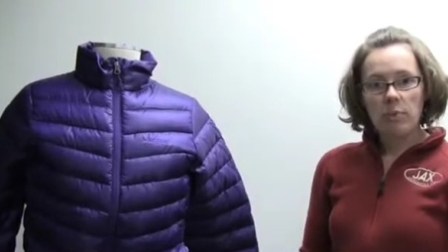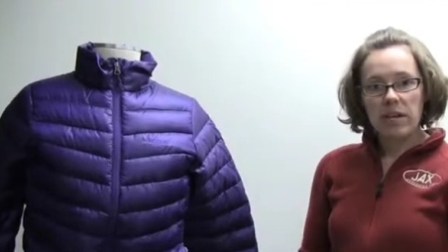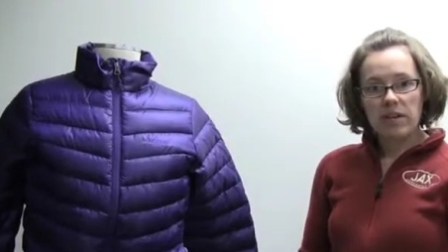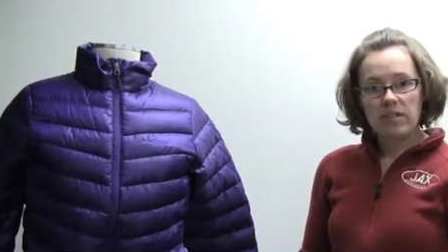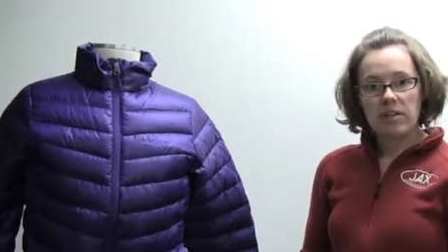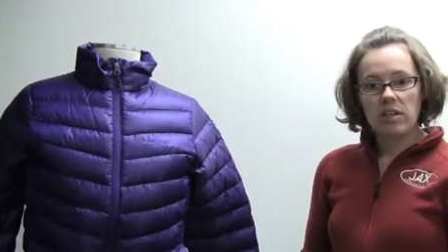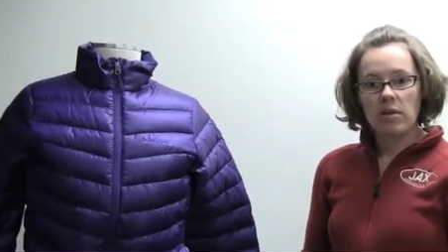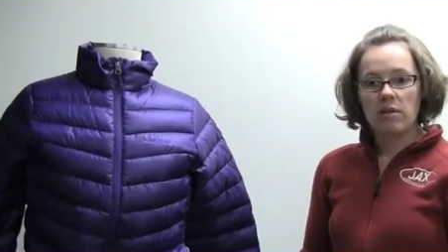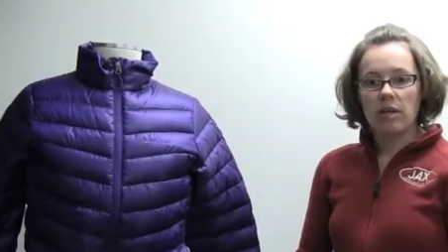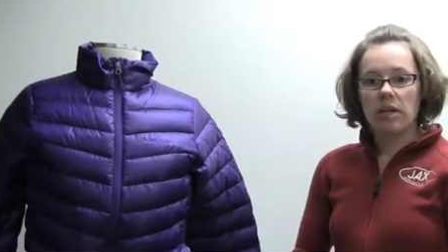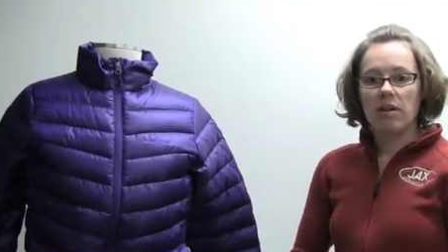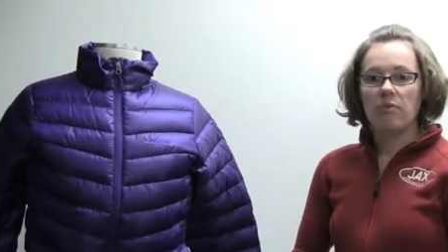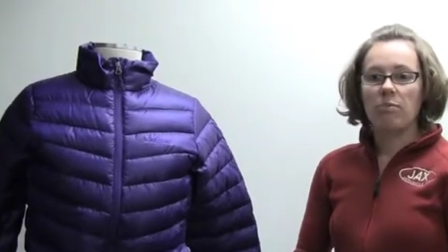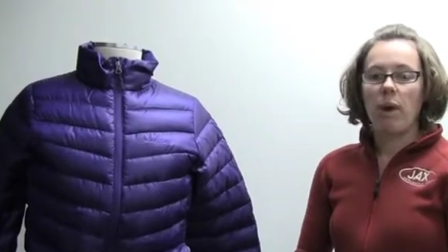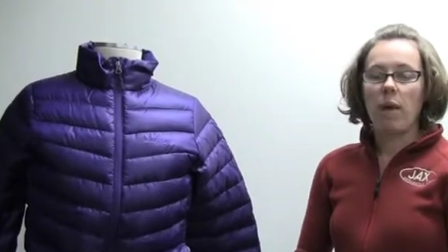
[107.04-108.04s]
piece that you
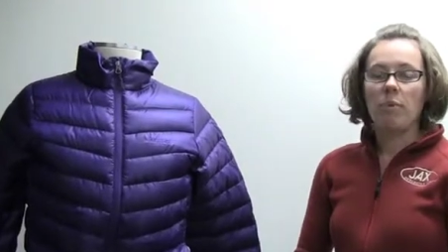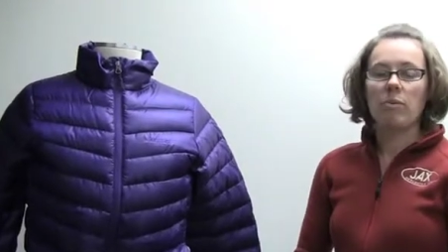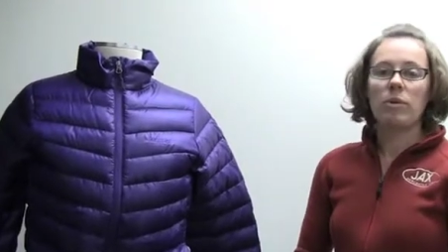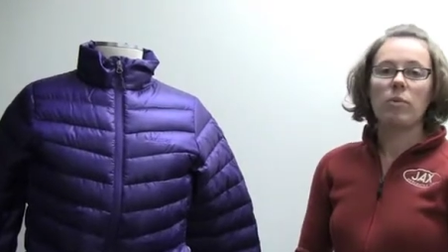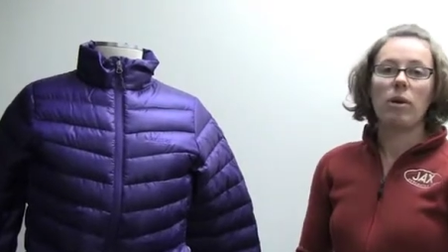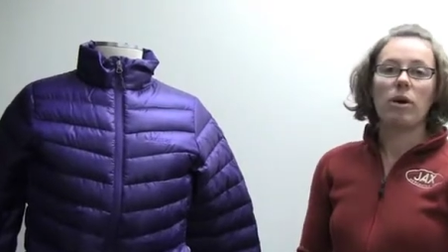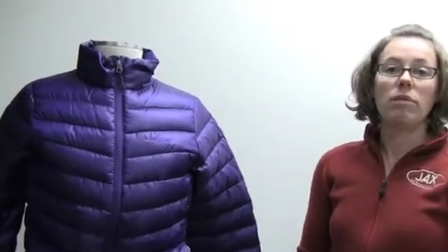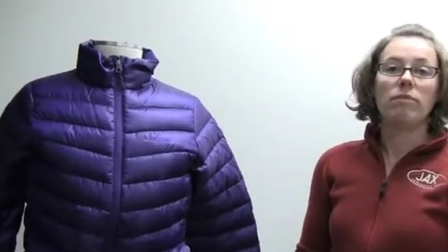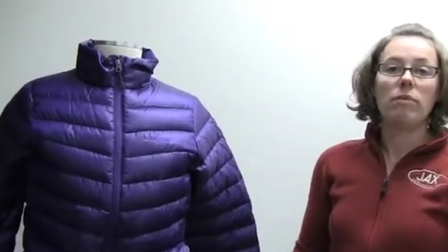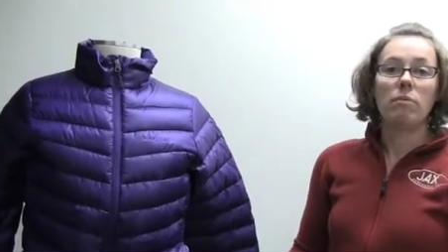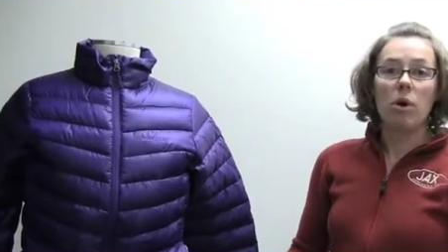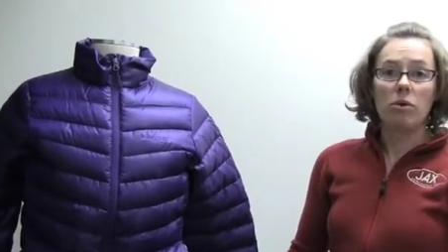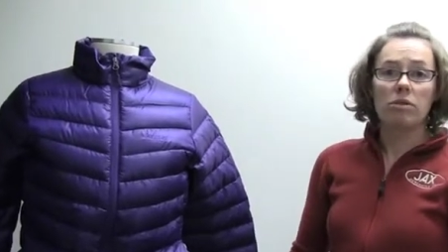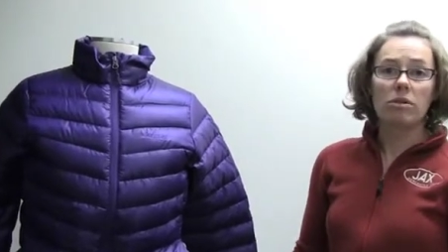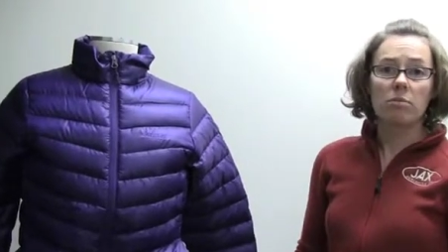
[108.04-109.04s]
need is probably one of the
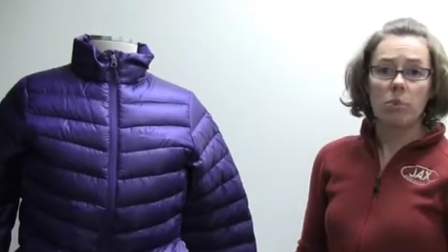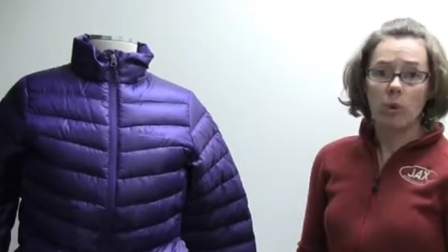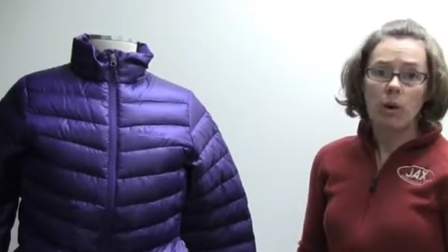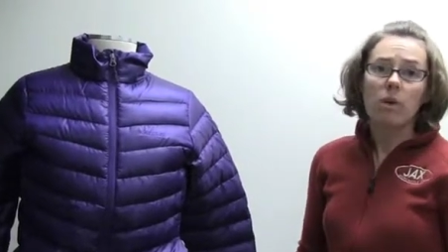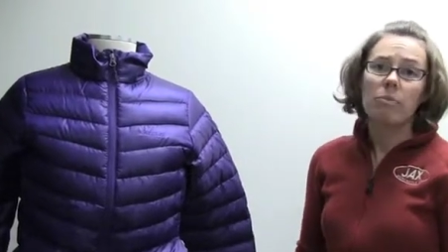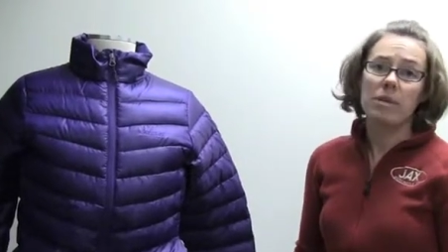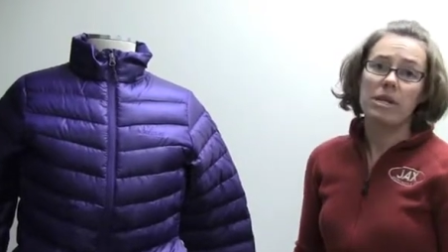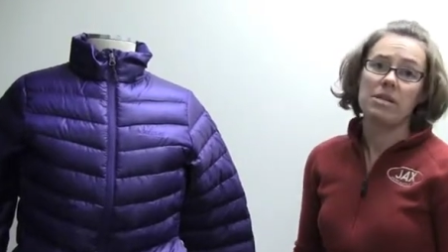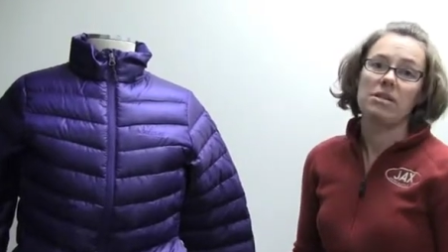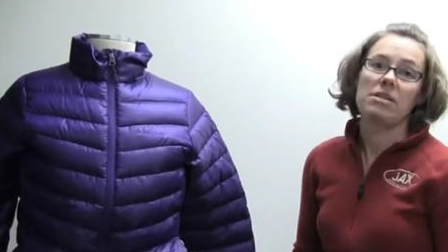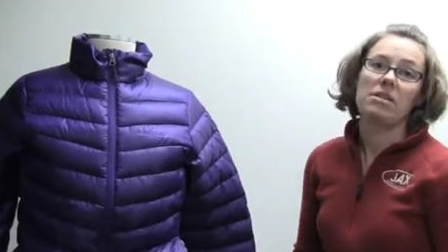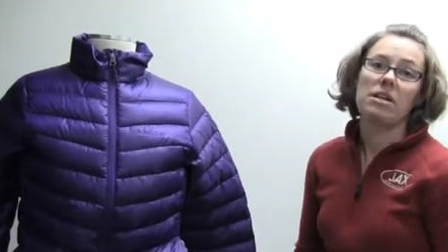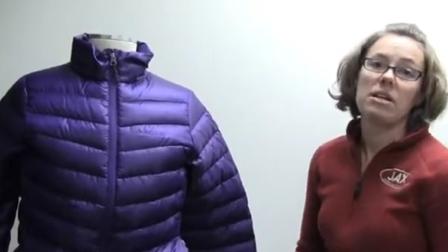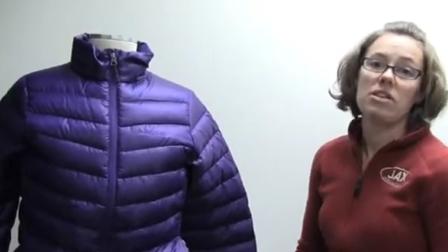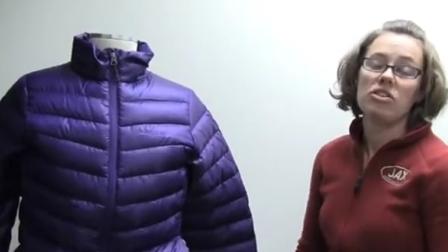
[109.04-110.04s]
most important
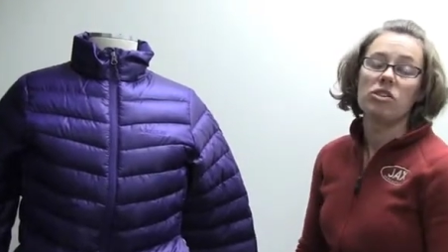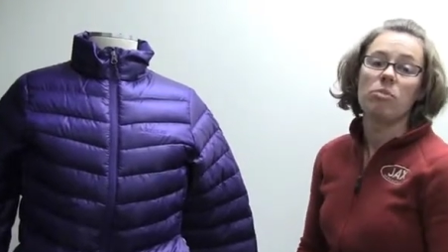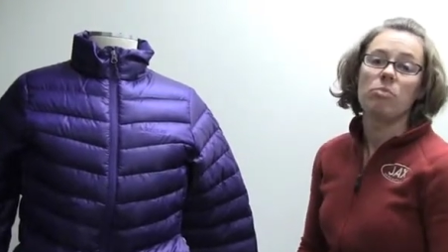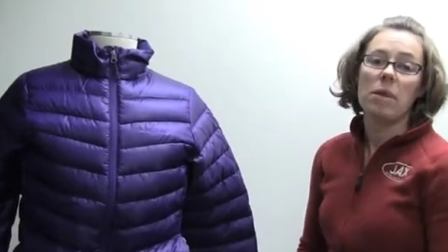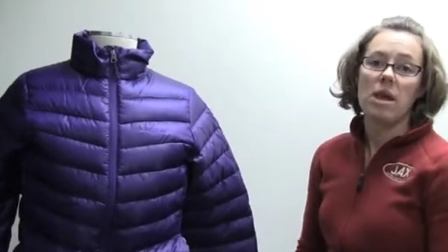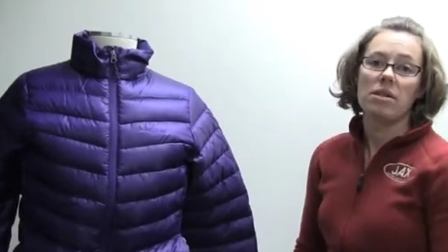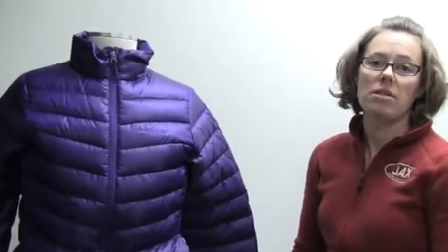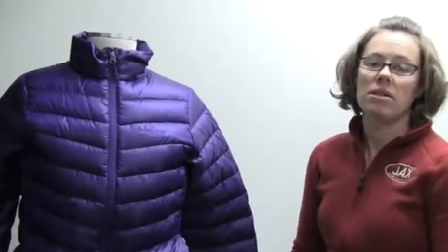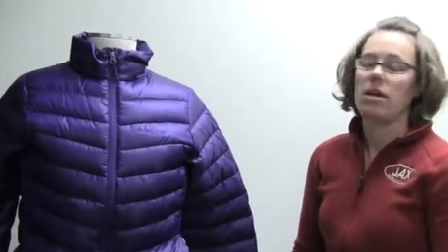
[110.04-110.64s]
pieces. It is your base